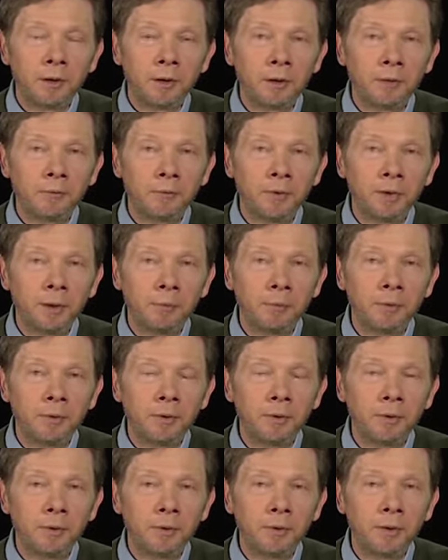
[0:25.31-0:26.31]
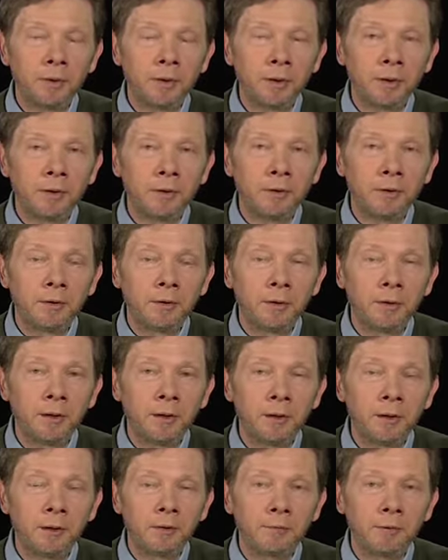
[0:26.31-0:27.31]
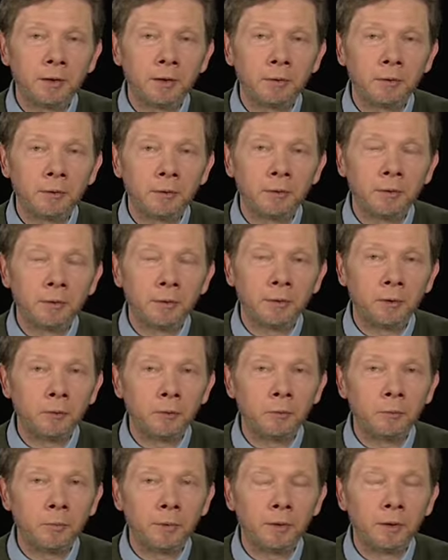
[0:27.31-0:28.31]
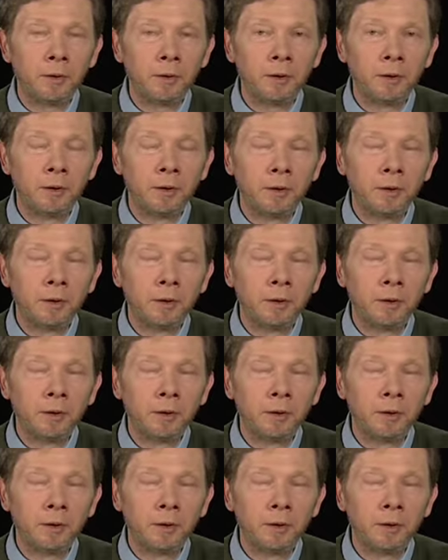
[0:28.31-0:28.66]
of separateness in the individual human.